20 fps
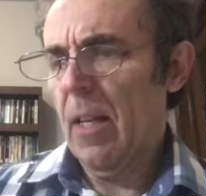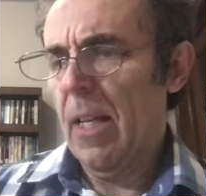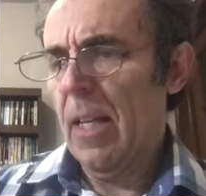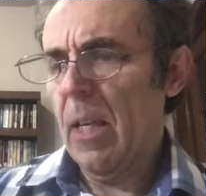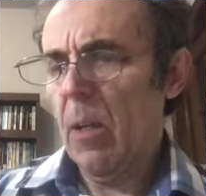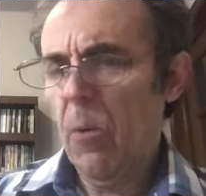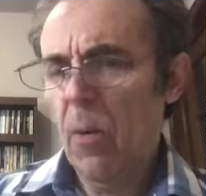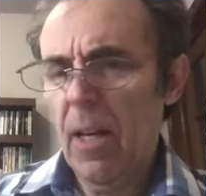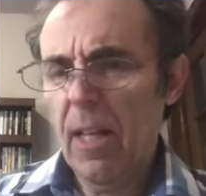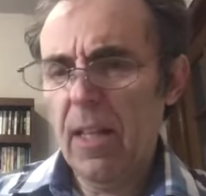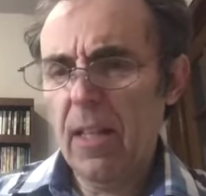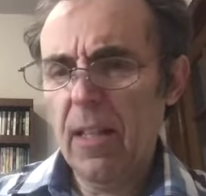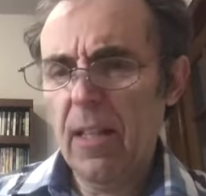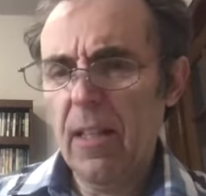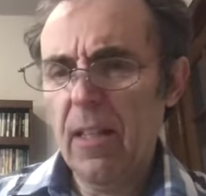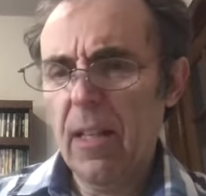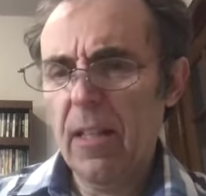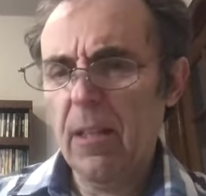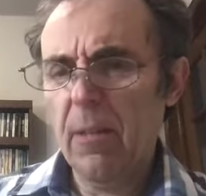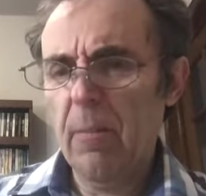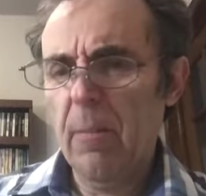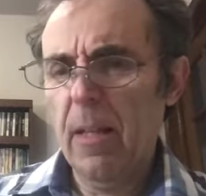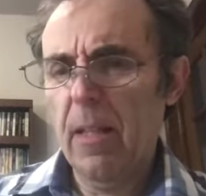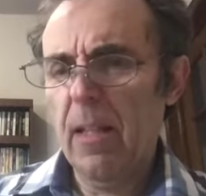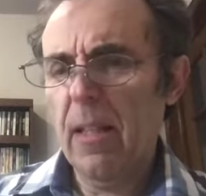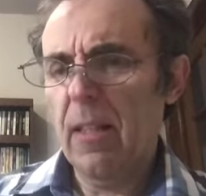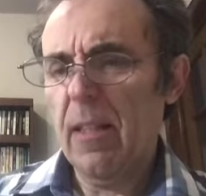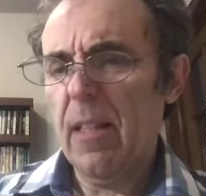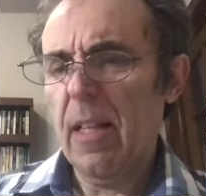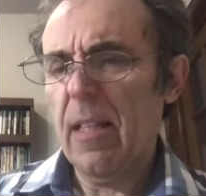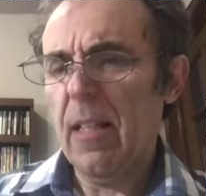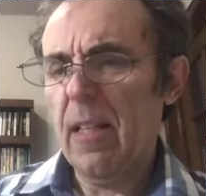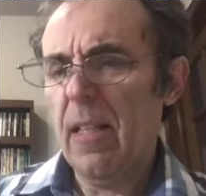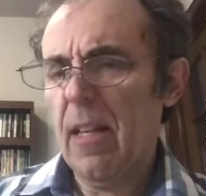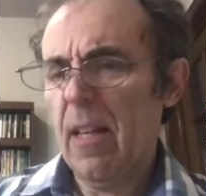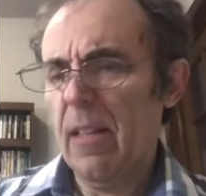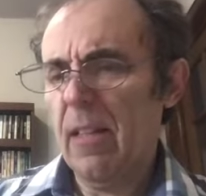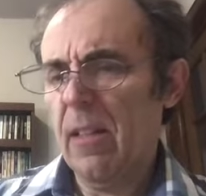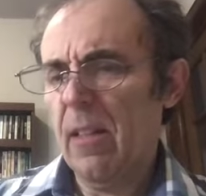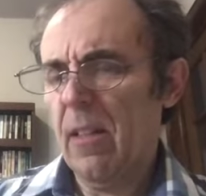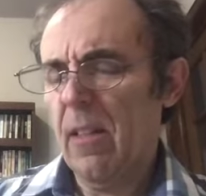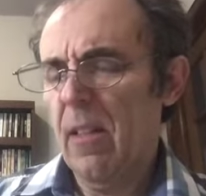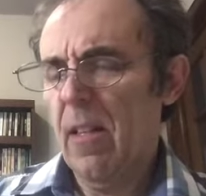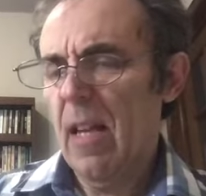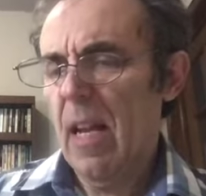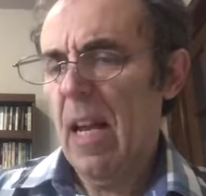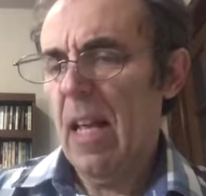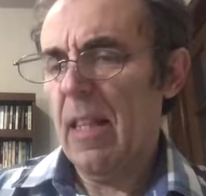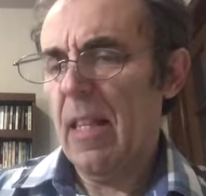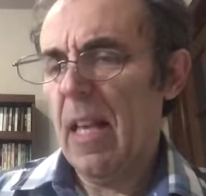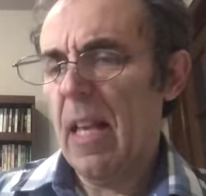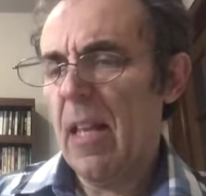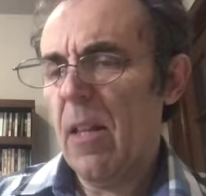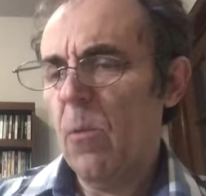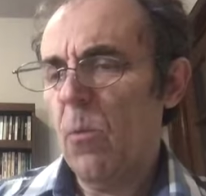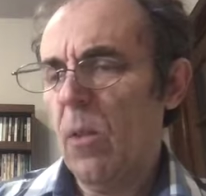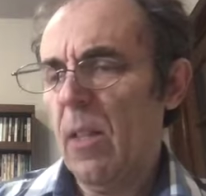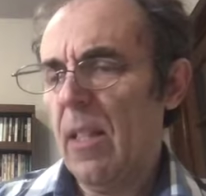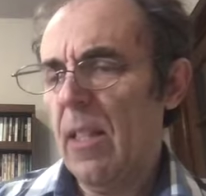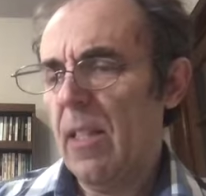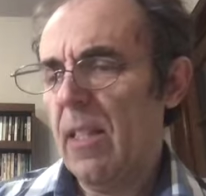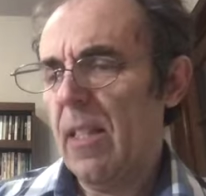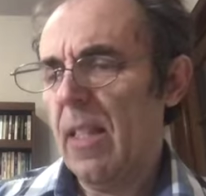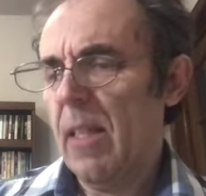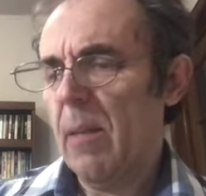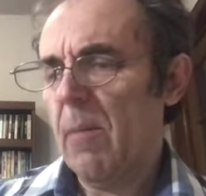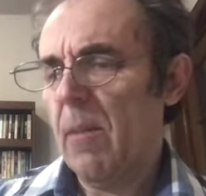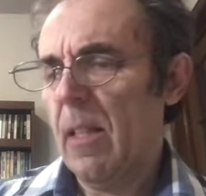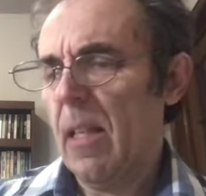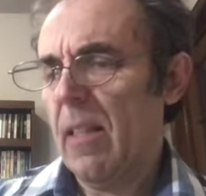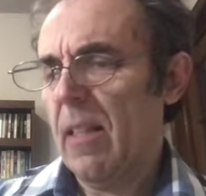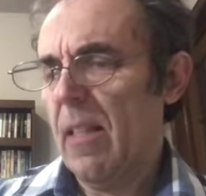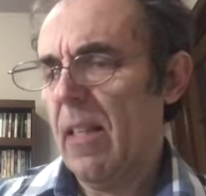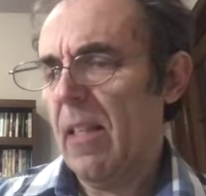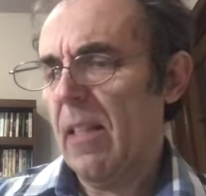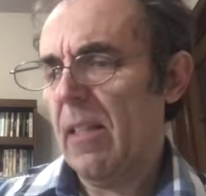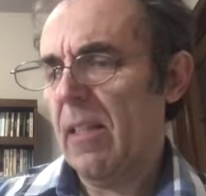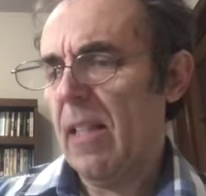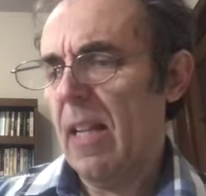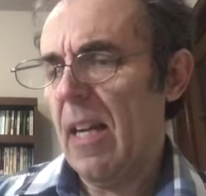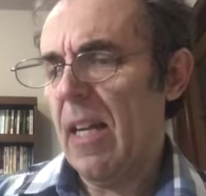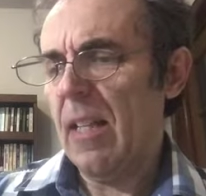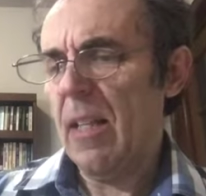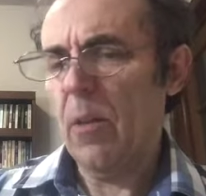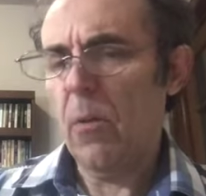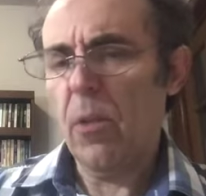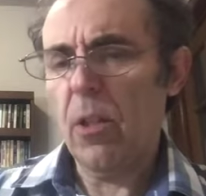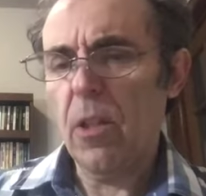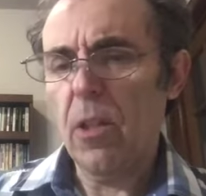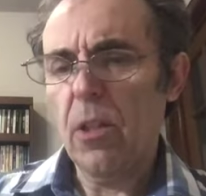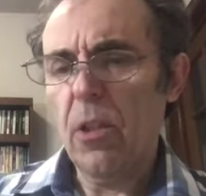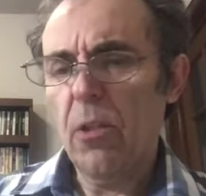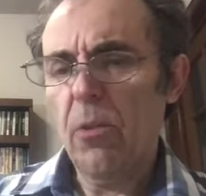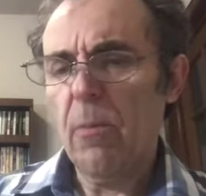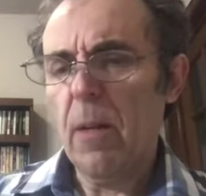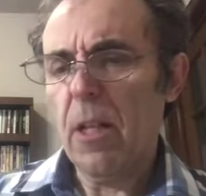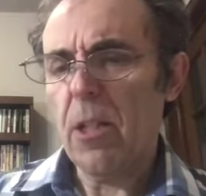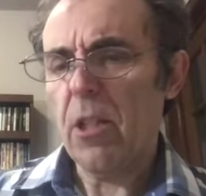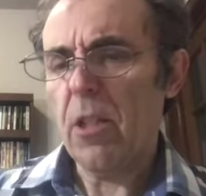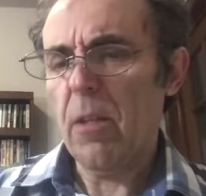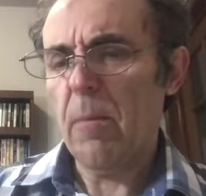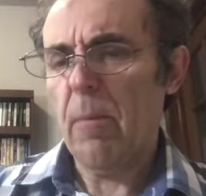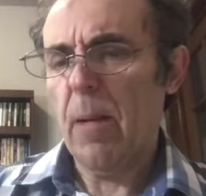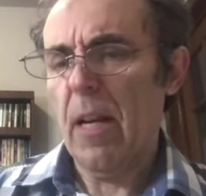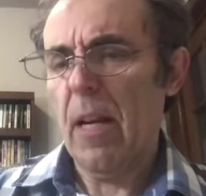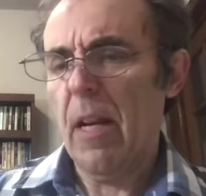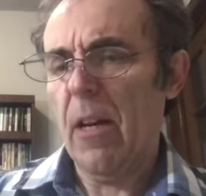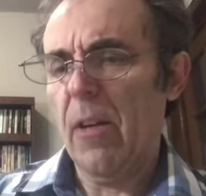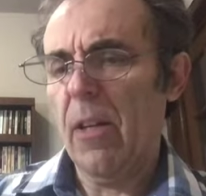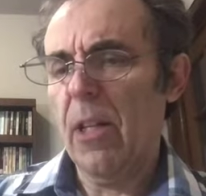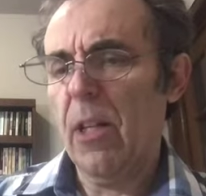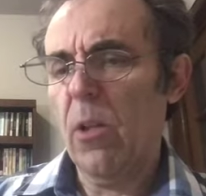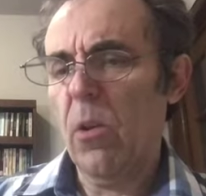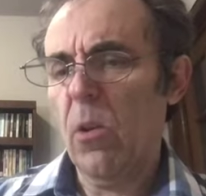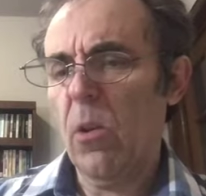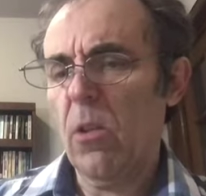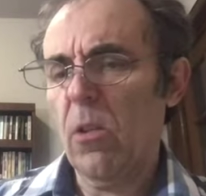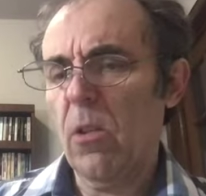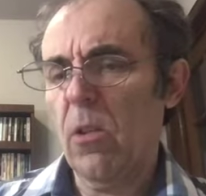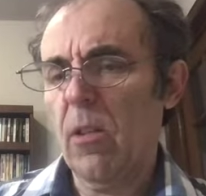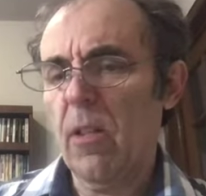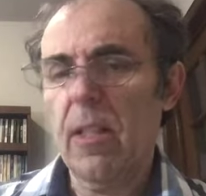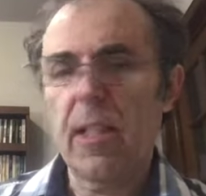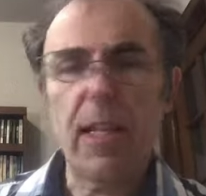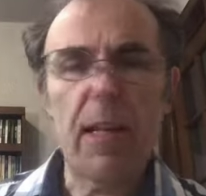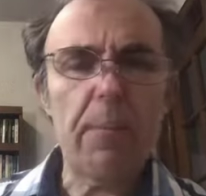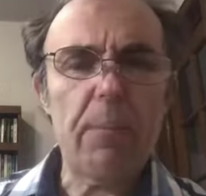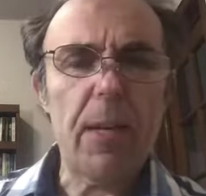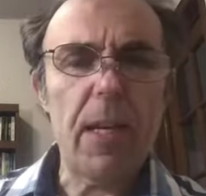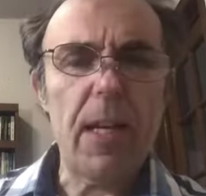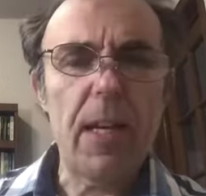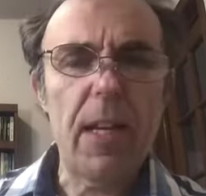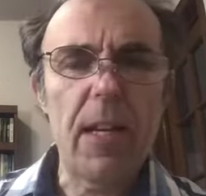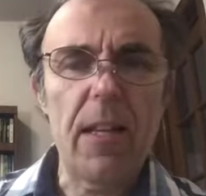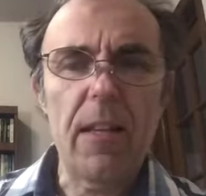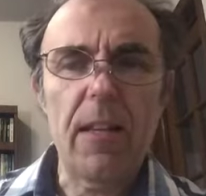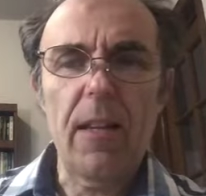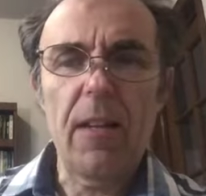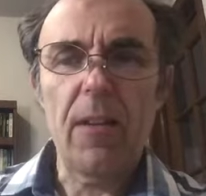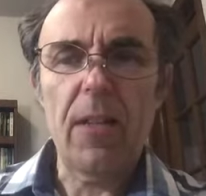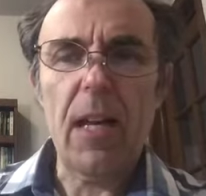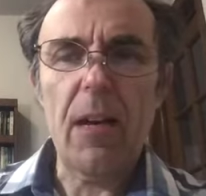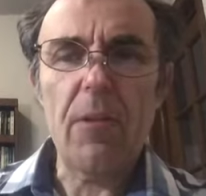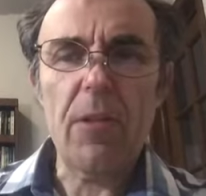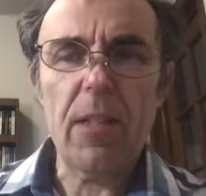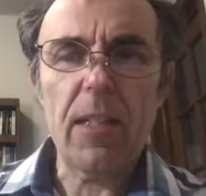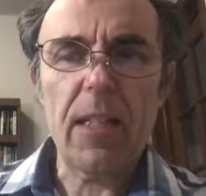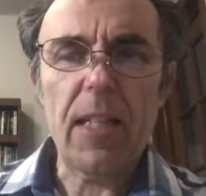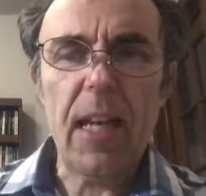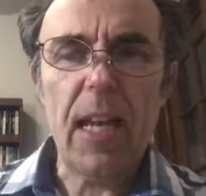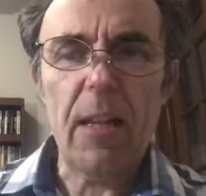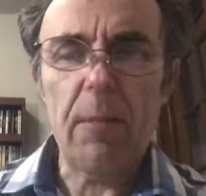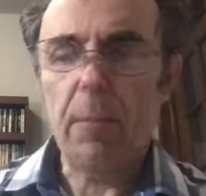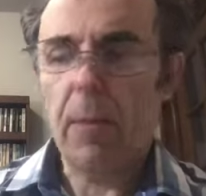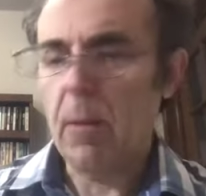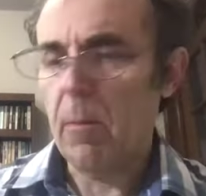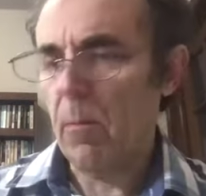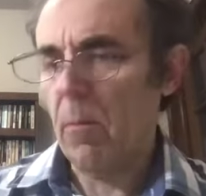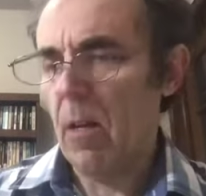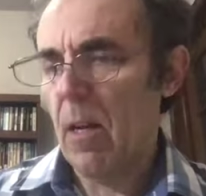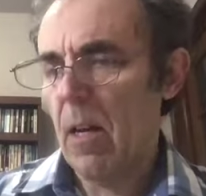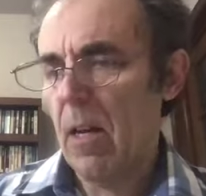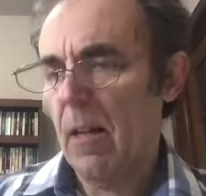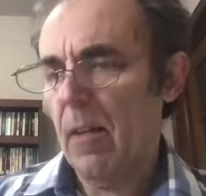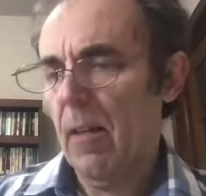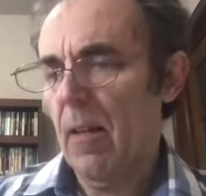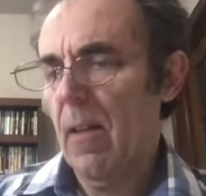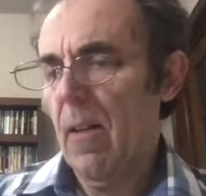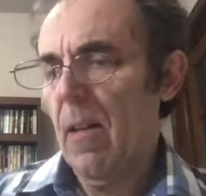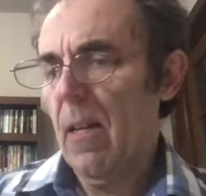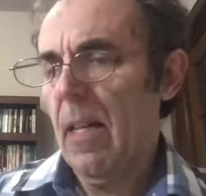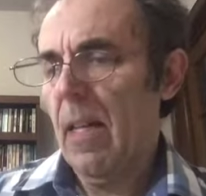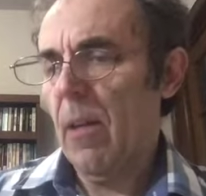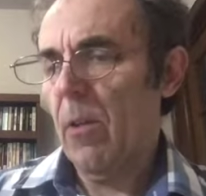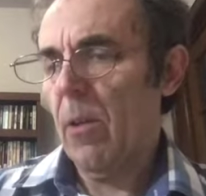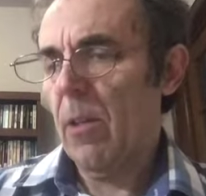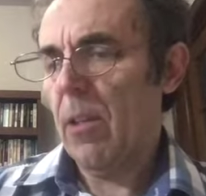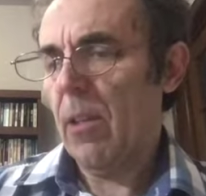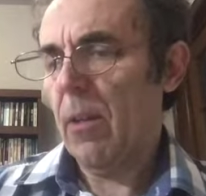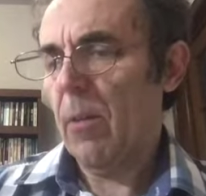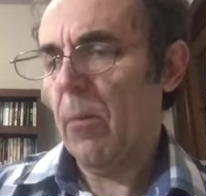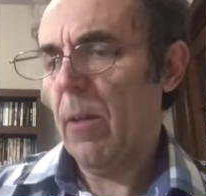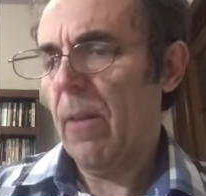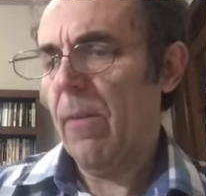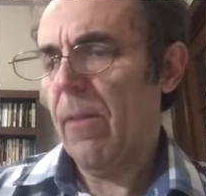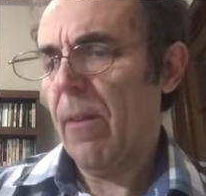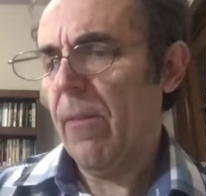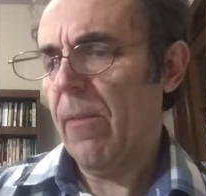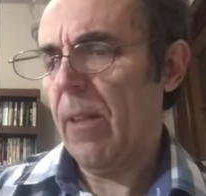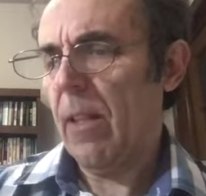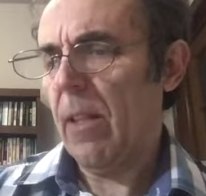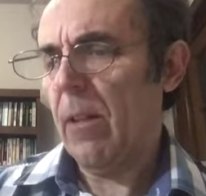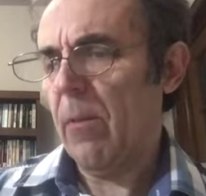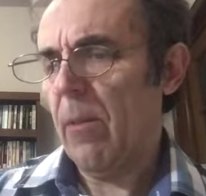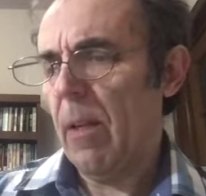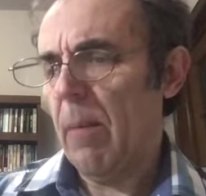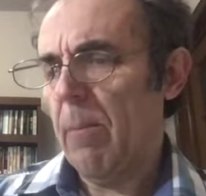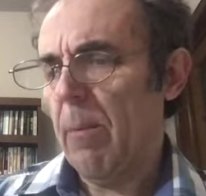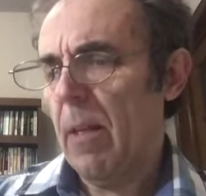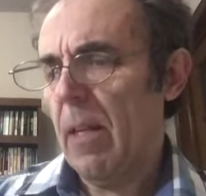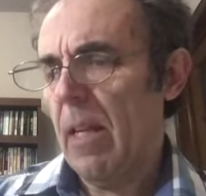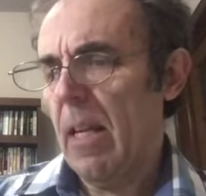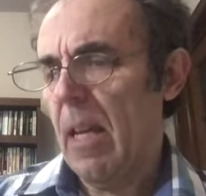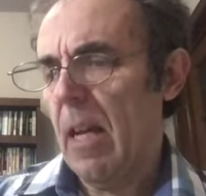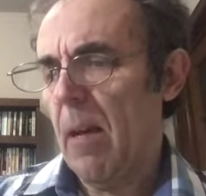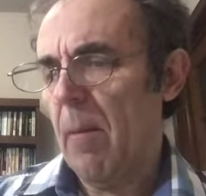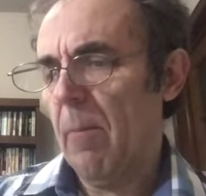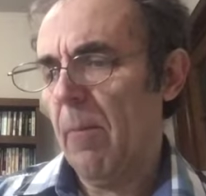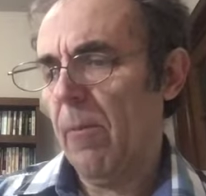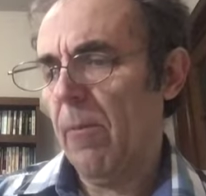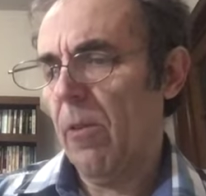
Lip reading: He waited another minute, then another, and then when it seemed that the anxiety was too much to bear, he ordered, "Zip in!" That was the cadmium rod. It was 3:53 p.m.